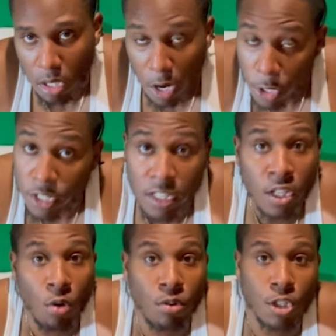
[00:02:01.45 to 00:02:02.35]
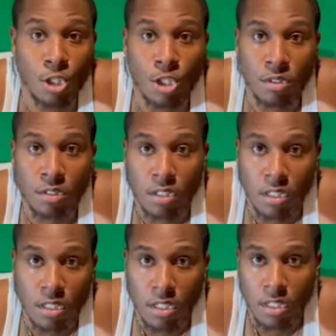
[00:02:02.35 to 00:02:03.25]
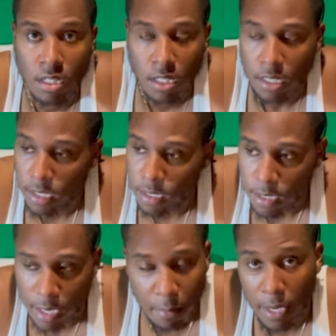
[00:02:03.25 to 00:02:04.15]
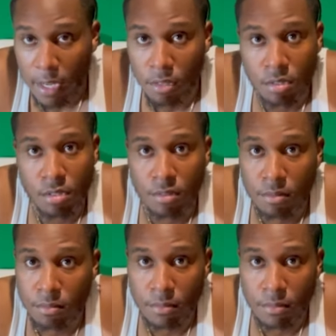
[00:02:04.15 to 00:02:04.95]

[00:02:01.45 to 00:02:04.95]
Other than Jokic, everybody else,